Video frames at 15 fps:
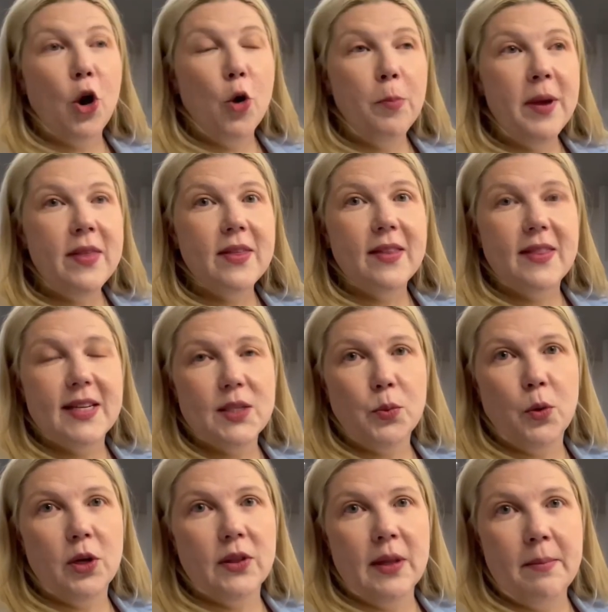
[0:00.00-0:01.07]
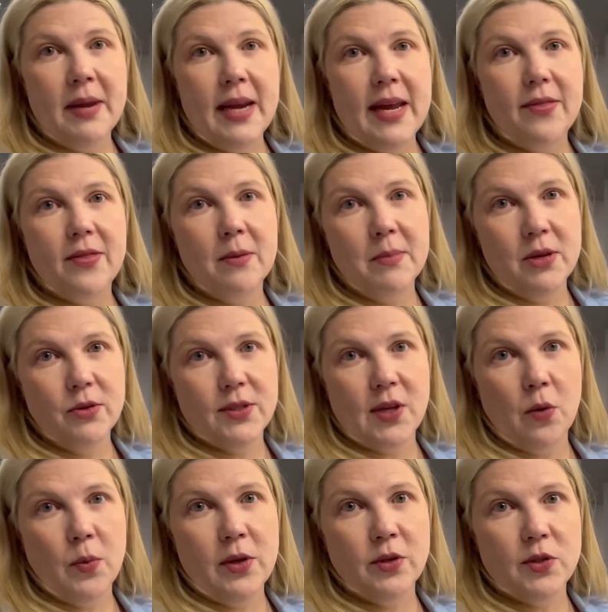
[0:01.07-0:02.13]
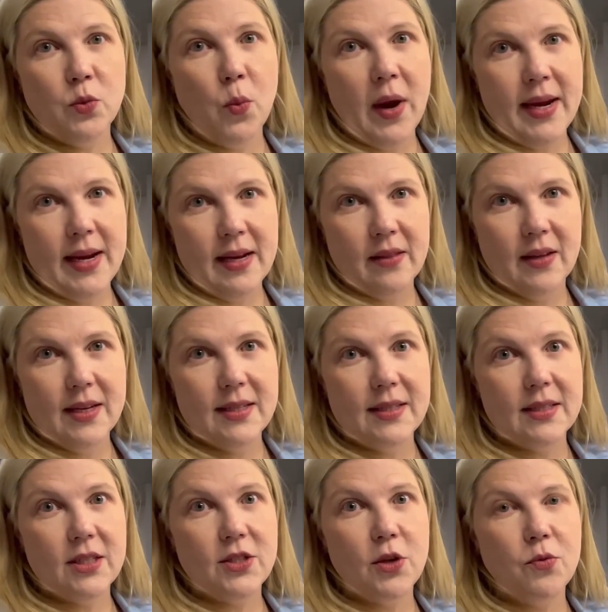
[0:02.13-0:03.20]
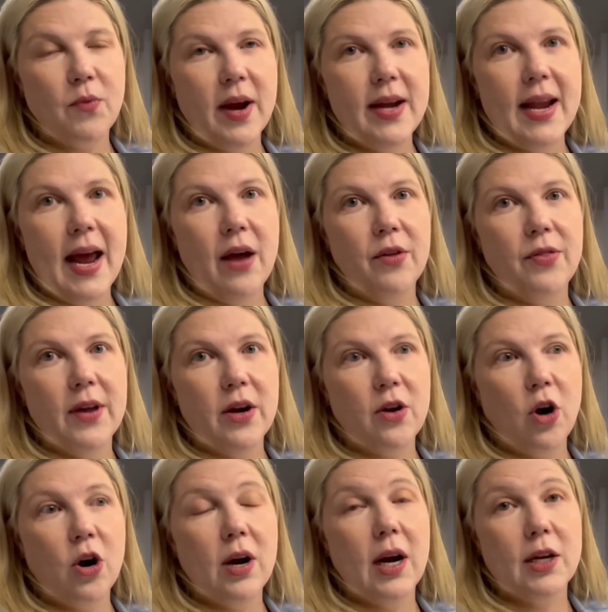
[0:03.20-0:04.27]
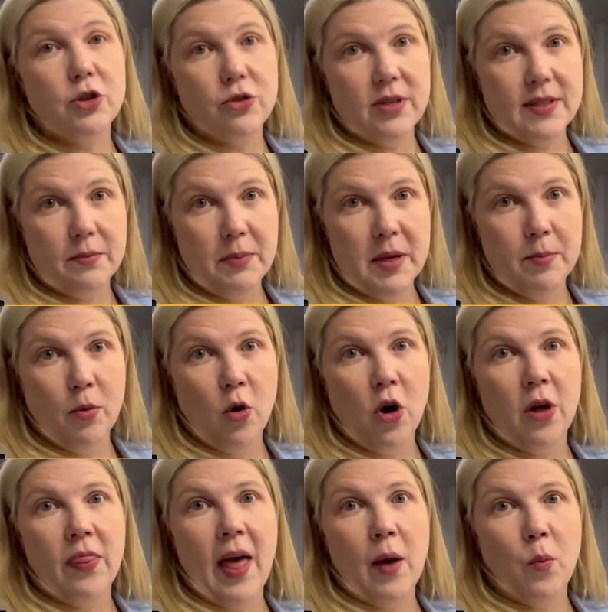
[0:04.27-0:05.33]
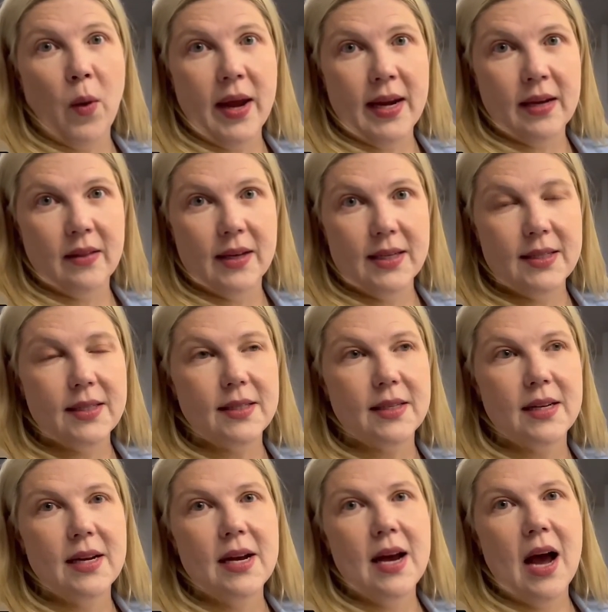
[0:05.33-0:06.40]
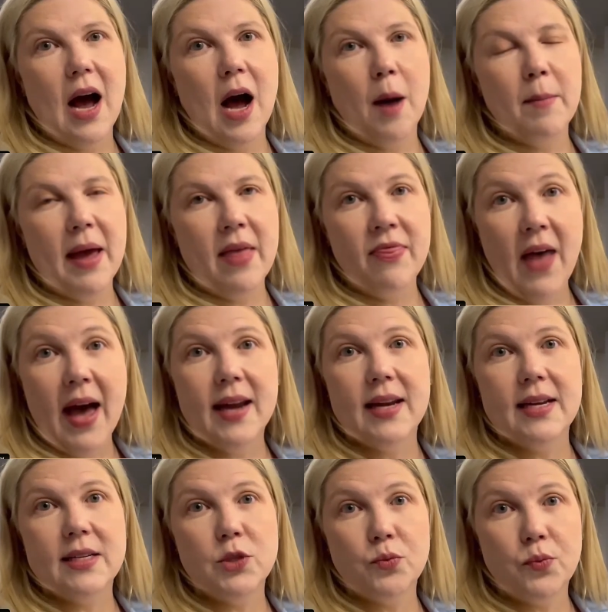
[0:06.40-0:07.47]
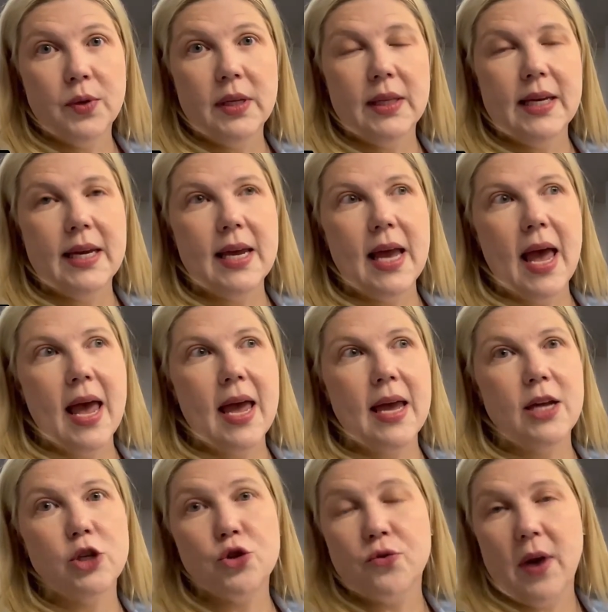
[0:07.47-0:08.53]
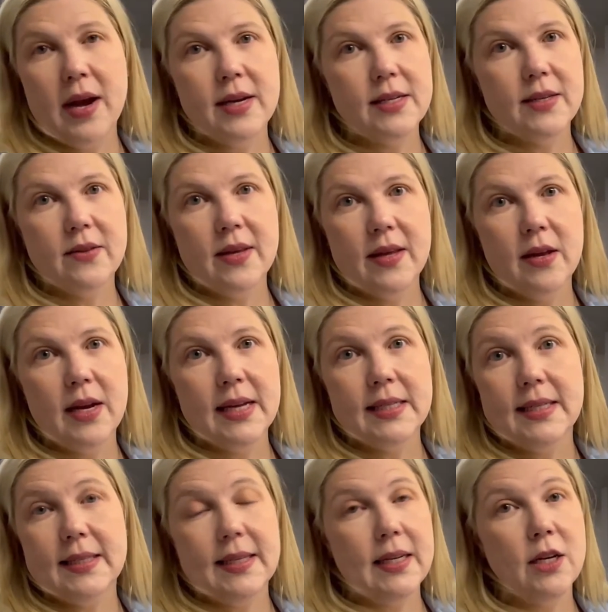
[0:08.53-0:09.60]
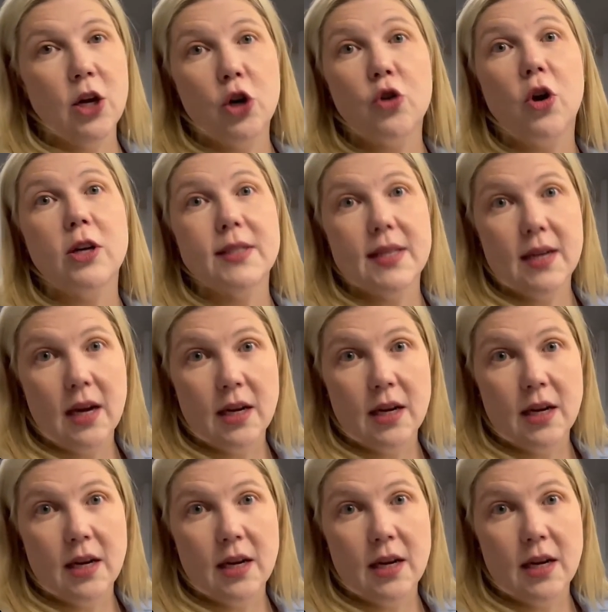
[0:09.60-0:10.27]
hoping that this will eliminate the Meals on Wheels waiting list. So, right now, there are hundreds of people on that waiting list. Um, and that is really a trend that is seen across the